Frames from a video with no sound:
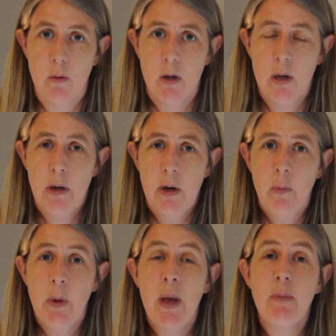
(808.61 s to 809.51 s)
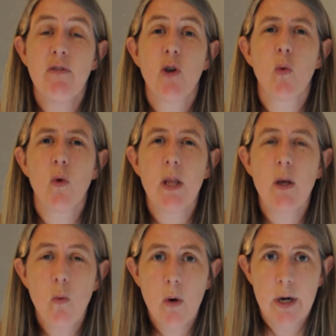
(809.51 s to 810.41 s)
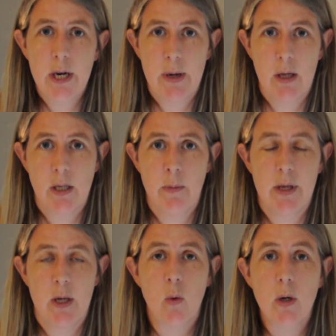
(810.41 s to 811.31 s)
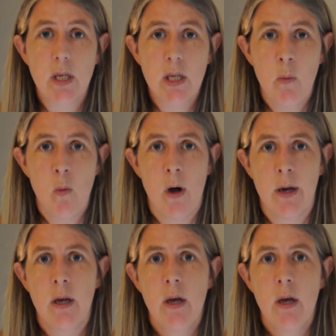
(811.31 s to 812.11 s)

I mean, maybe if you're really worried about something or someone,